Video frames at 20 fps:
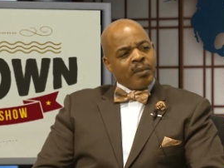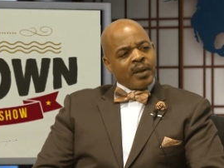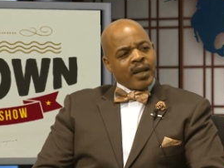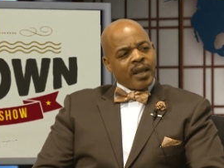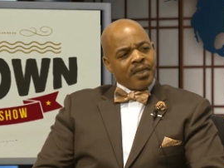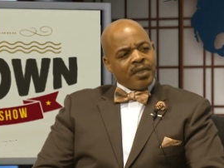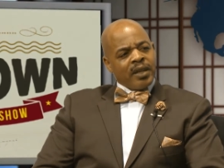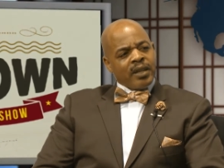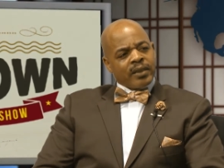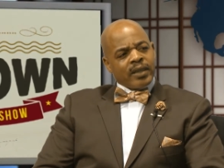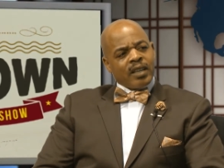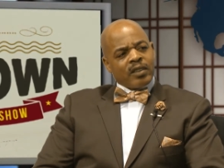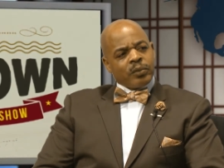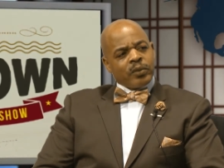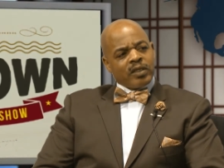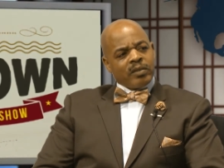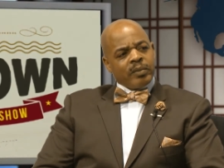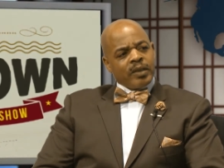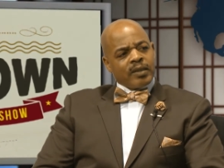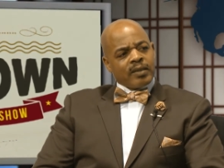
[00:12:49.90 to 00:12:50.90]
But I think that's
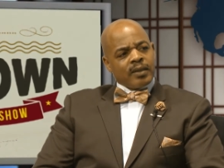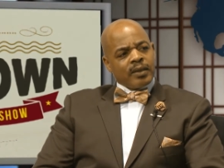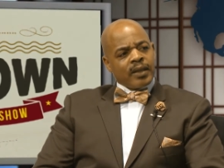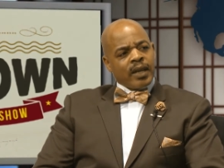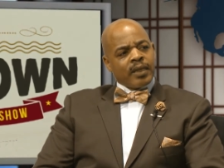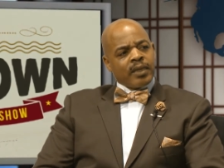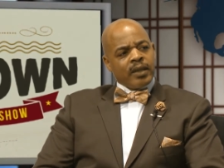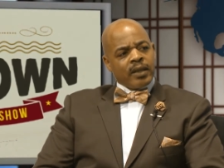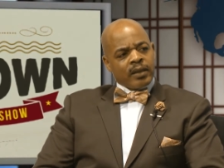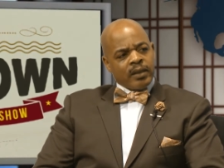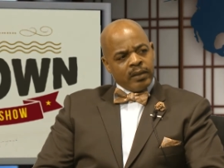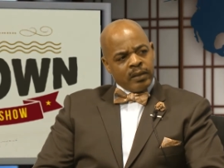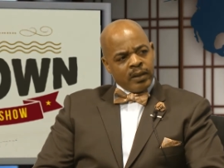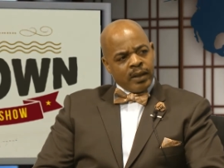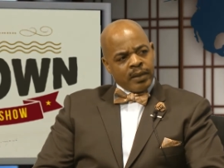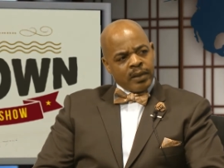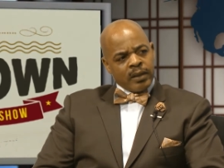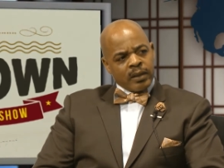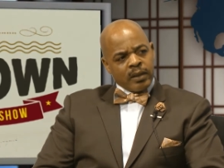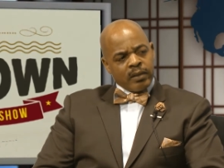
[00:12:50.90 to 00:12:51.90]
what's missing. I think
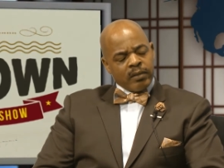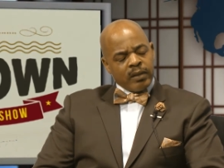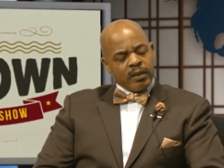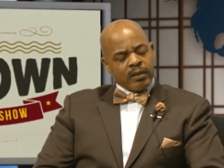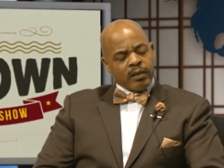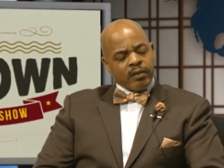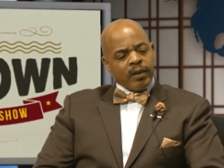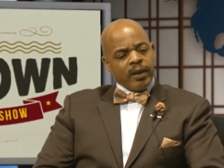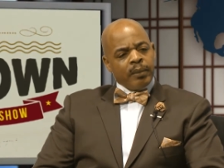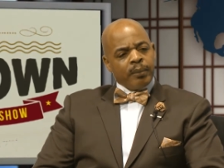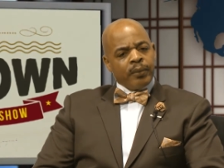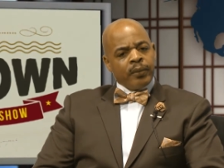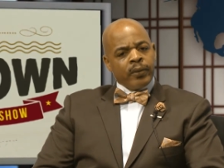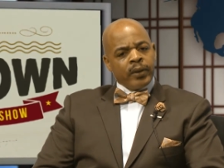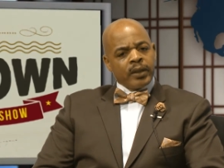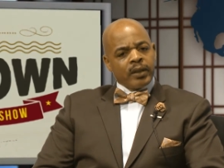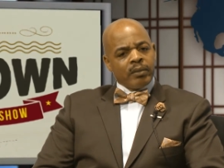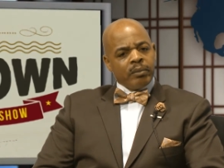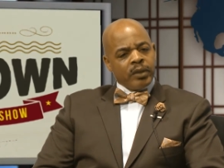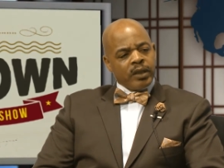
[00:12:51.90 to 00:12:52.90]
you raised a great
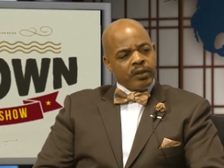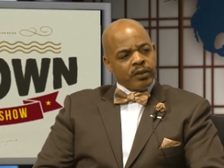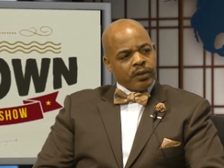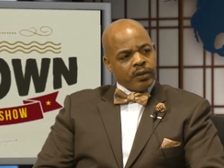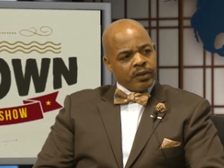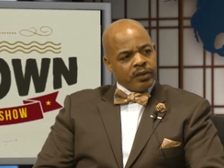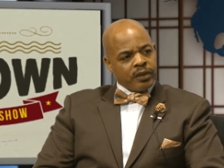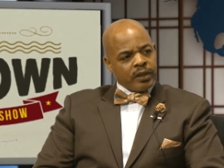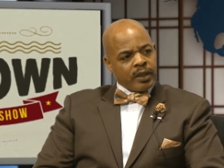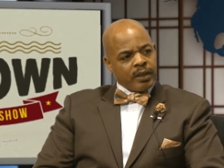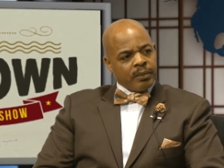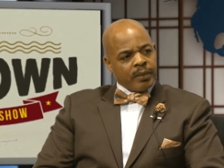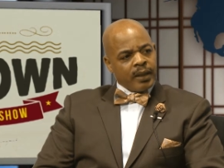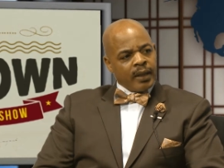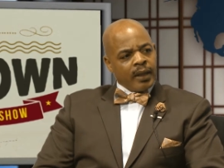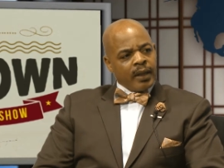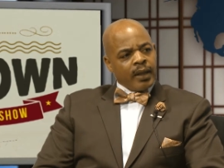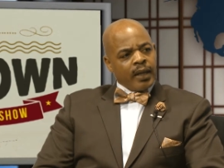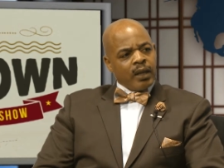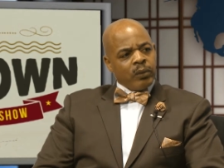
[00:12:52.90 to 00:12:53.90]
point, the mentorship,
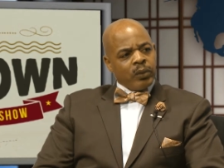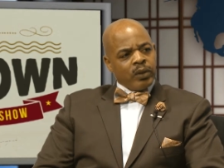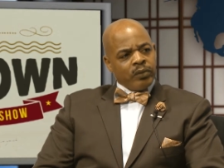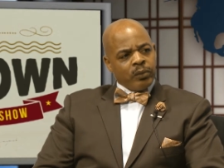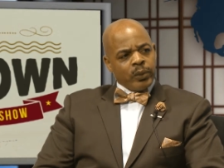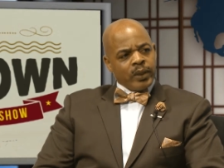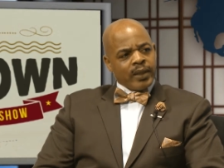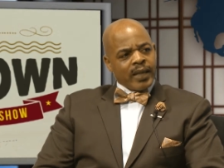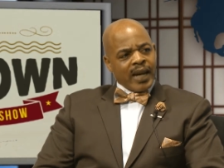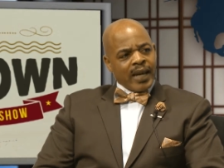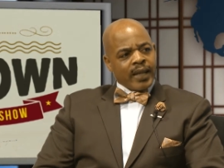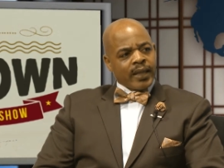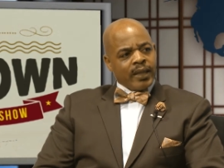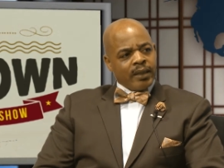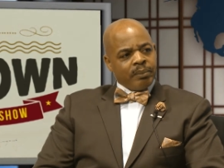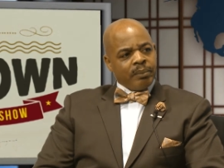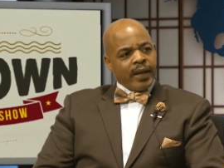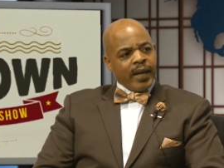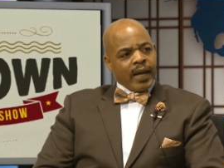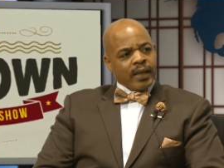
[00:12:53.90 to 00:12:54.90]
and we got to
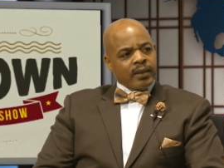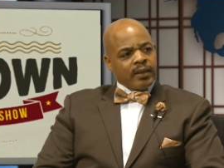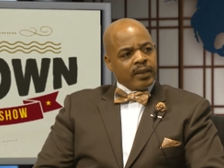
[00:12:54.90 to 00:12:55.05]
get back.